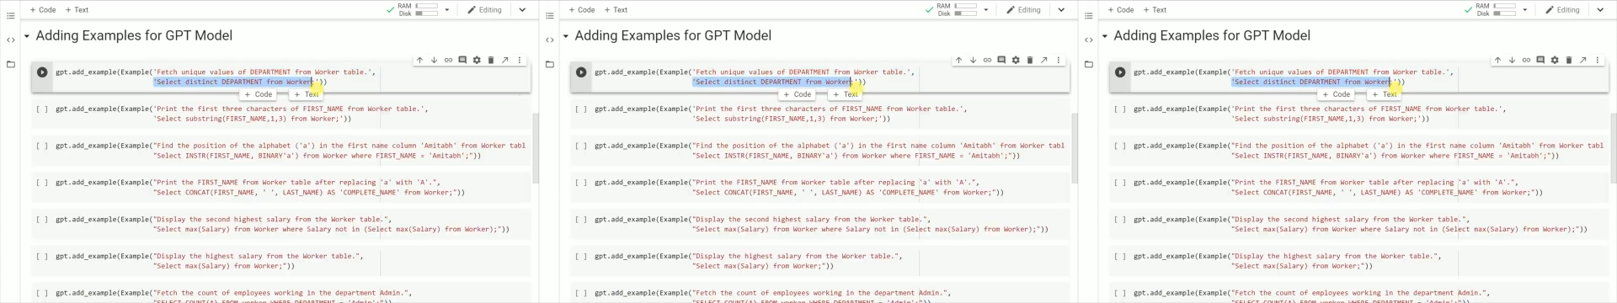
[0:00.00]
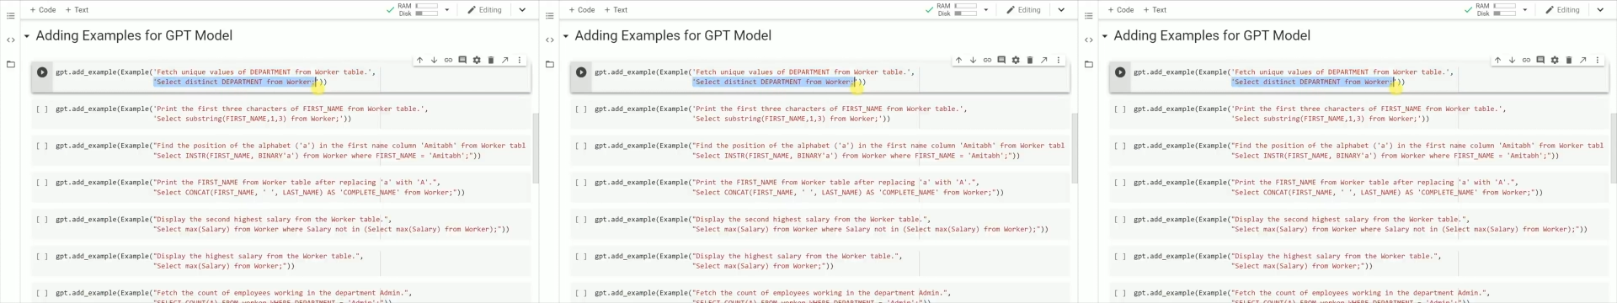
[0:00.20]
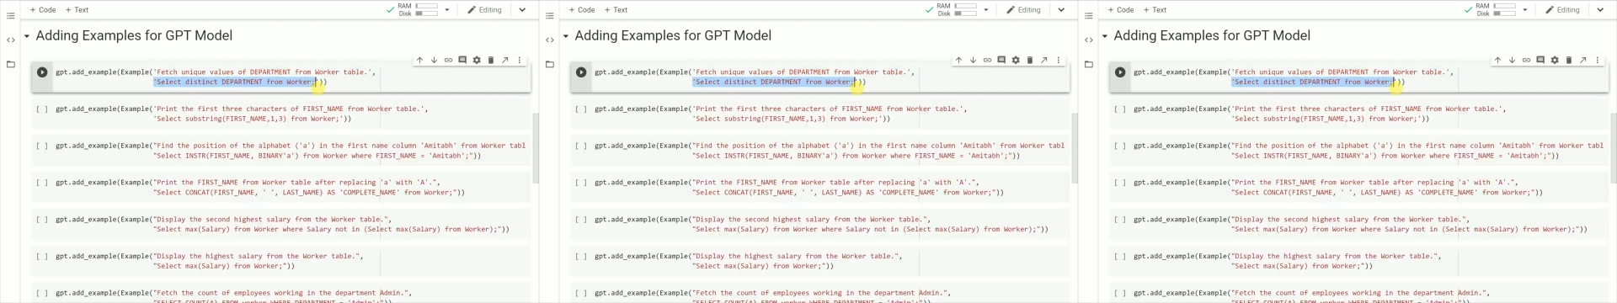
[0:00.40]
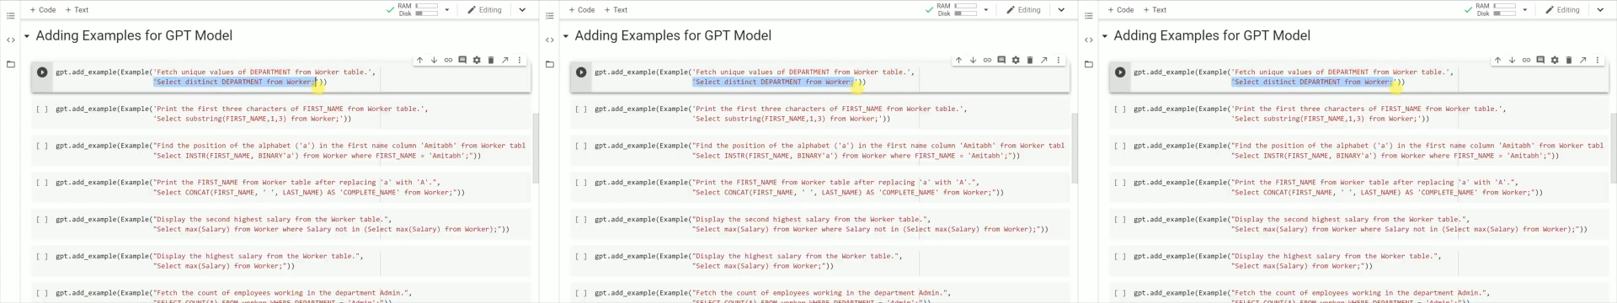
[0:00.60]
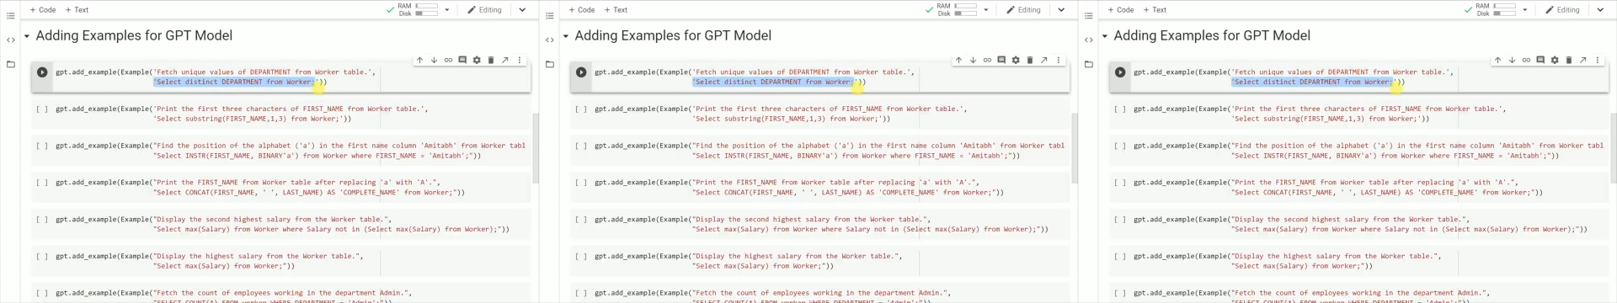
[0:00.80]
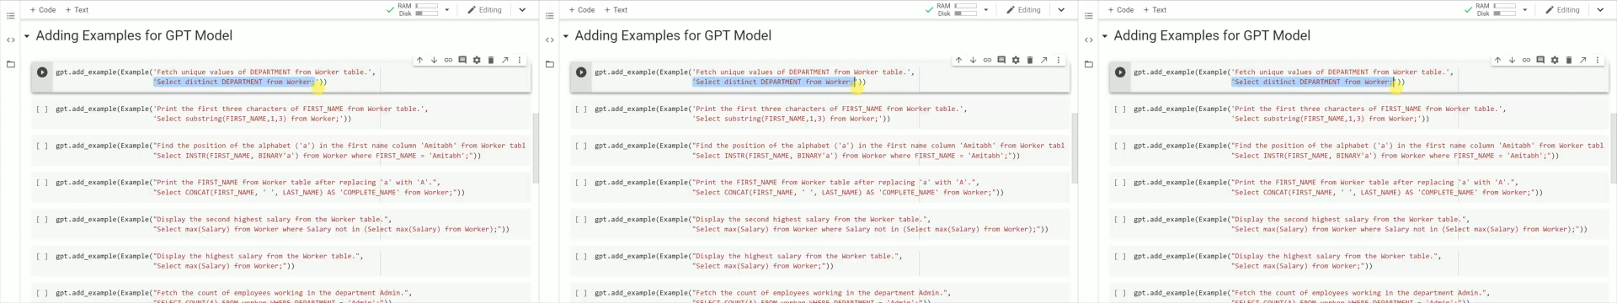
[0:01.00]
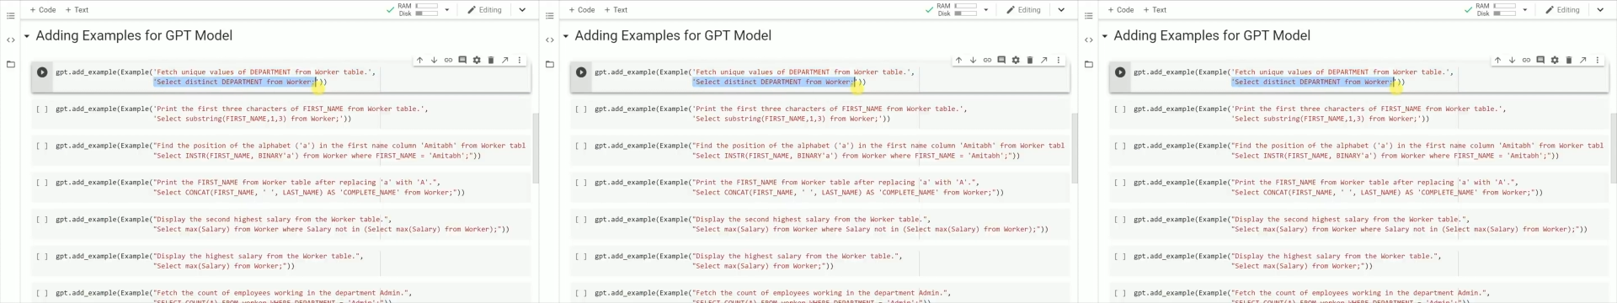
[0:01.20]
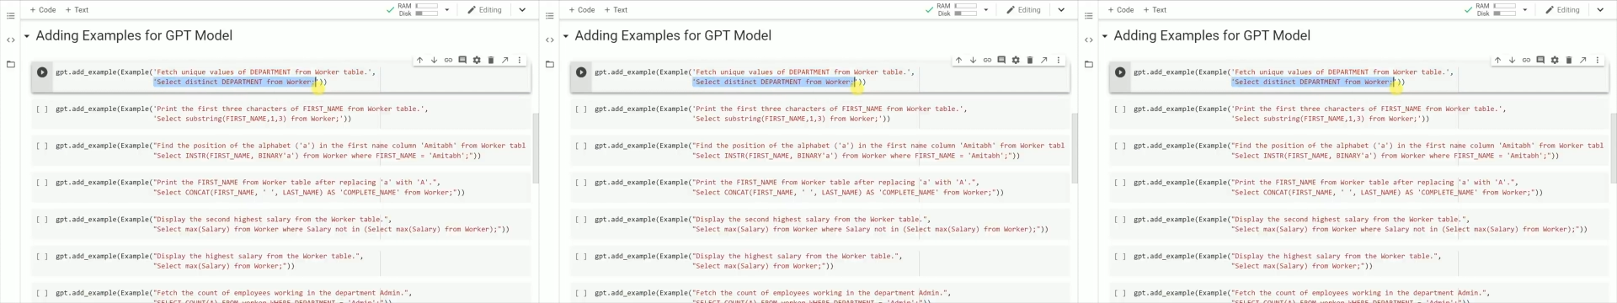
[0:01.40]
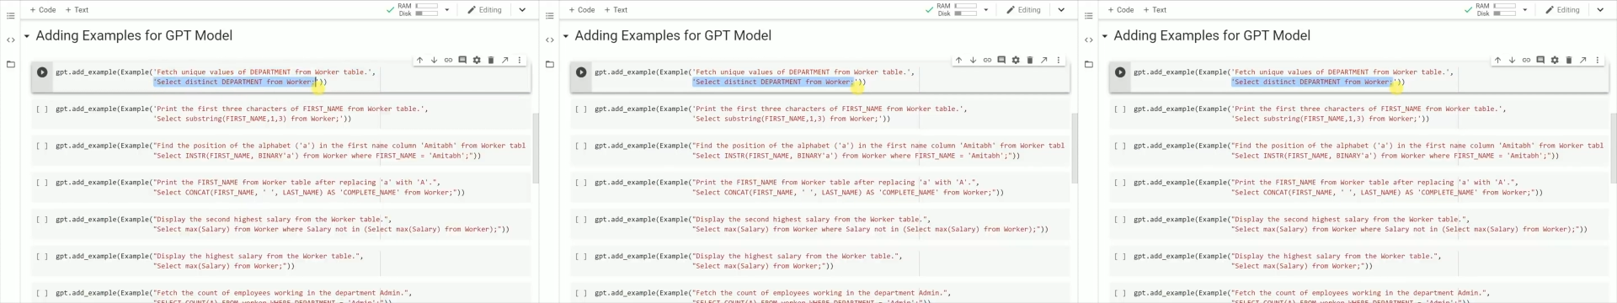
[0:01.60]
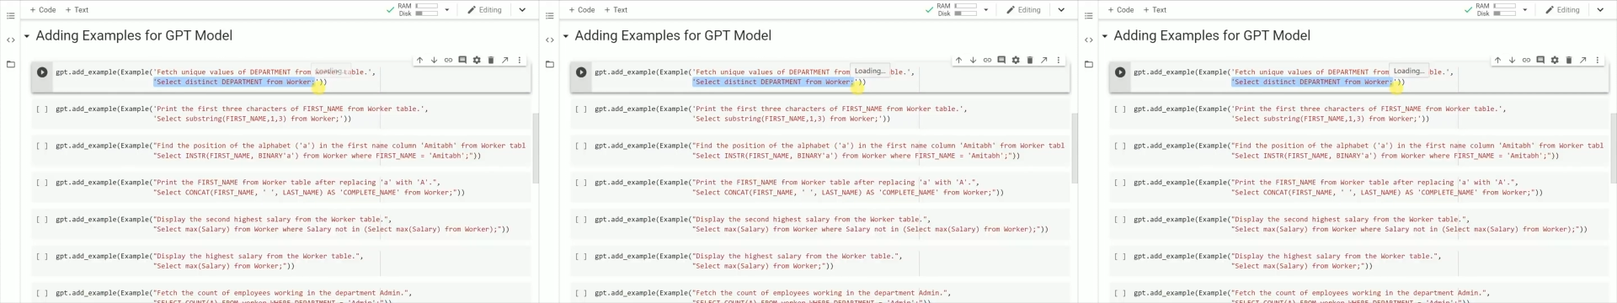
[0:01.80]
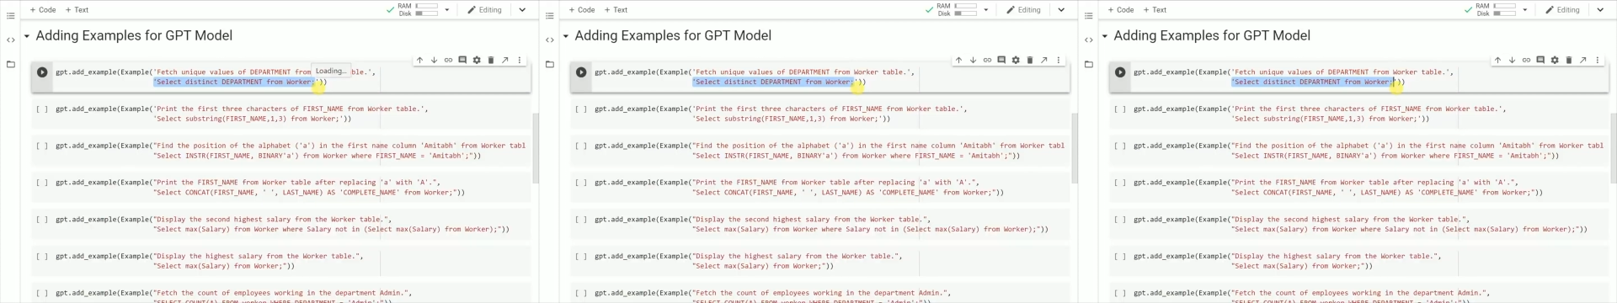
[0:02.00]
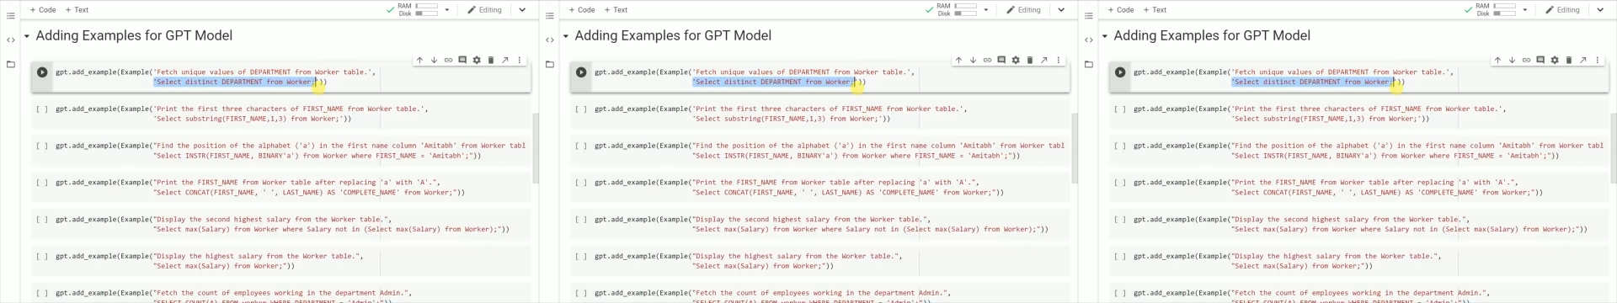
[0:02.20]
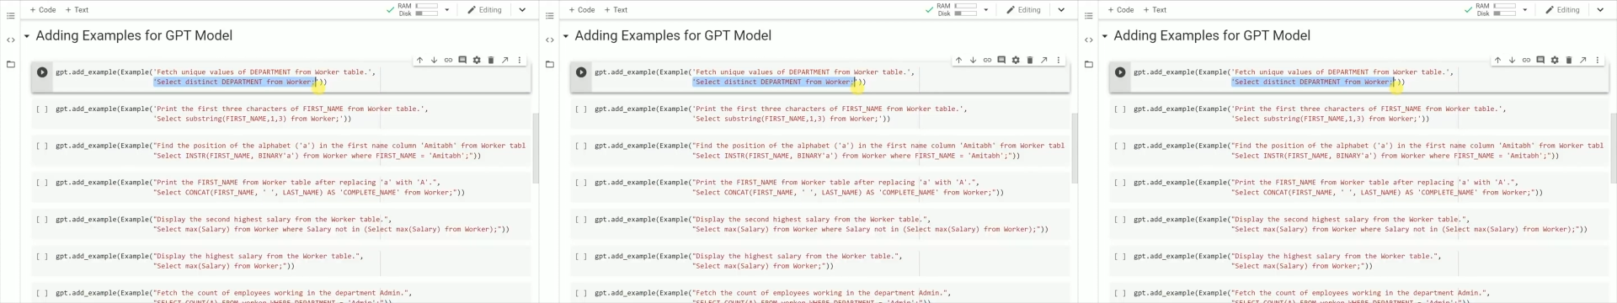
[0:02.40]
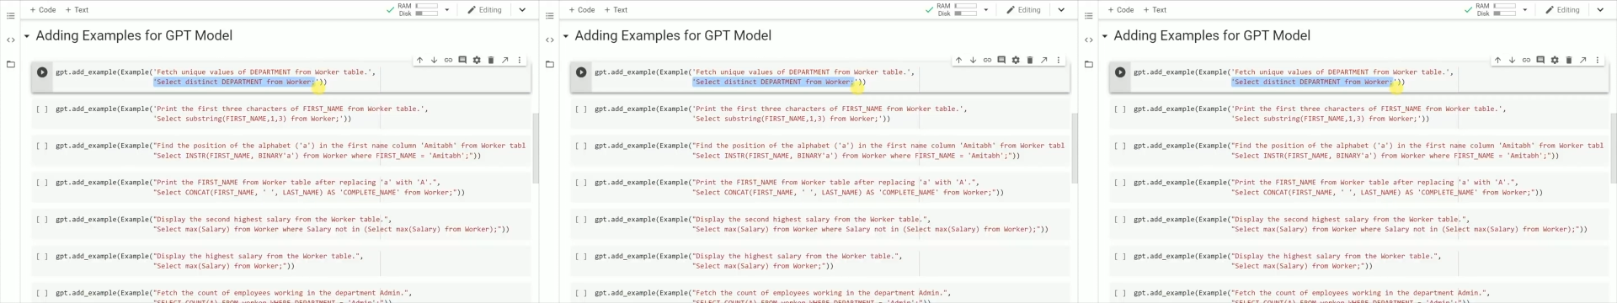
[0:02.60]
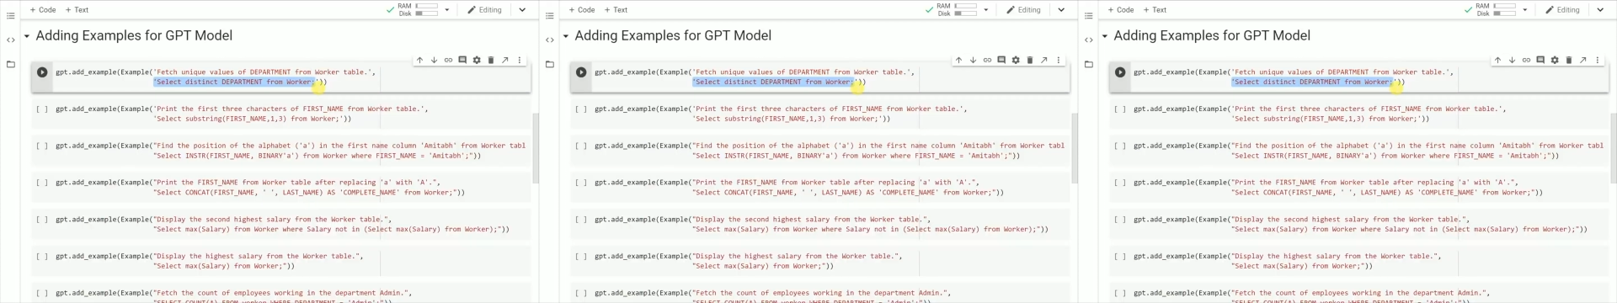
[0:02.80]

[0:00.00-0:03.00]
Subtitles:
Nobody's mouth can be seen.